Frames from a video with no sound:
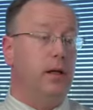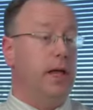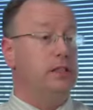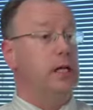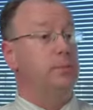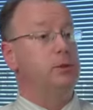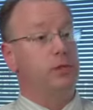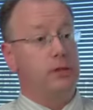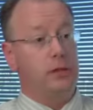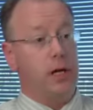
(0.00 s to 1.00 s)
ASAP's
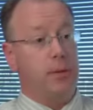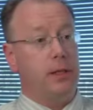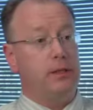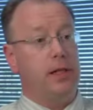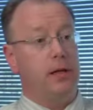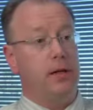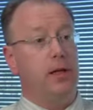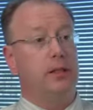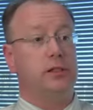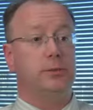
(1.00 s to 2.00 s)
physical optics
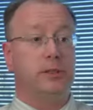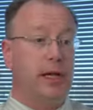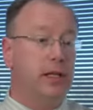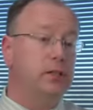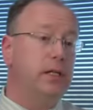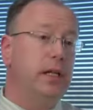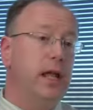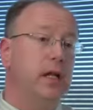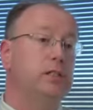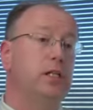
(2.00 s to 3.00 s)
technique is substantially
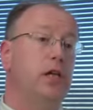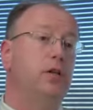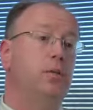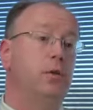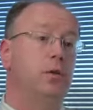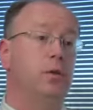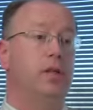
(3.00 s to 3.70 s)
enhanced to include